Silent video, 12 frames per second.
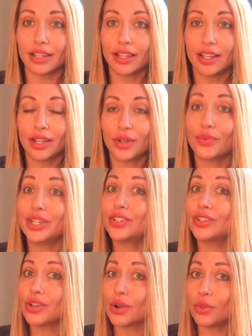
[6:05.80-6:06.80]
These
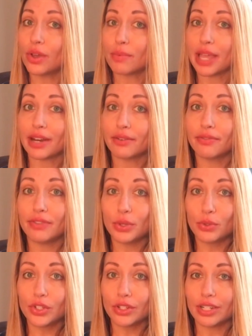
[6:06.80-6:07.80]
books were written to stop
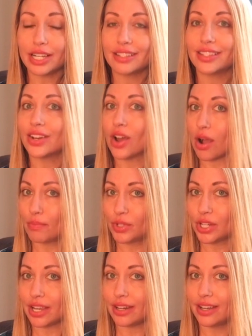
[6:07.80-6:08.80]
the flow of men into
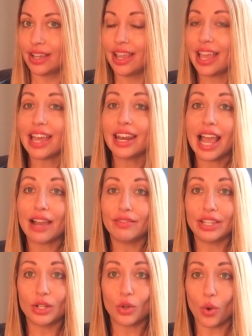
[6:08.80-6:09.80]
prison and the
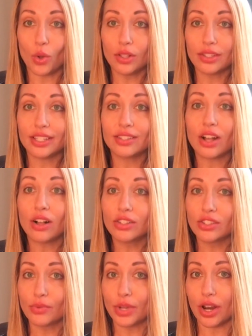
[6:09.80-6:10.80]
prostitution of
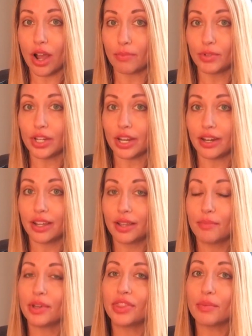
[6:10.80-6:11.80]
women.
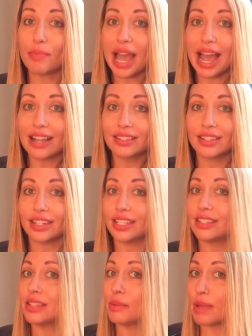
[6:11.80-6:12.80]
Wall
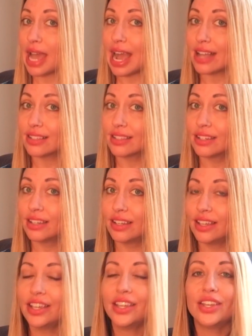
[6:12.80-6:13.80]
project books can
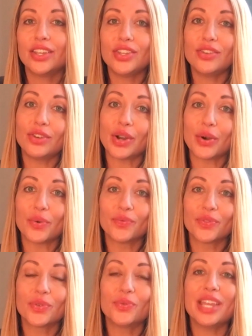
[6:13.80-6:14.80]
be sold to people with
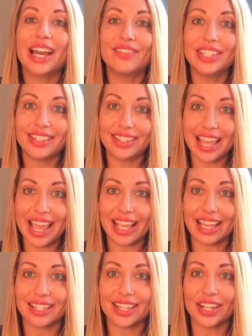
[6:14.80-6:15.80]
relatives in prison.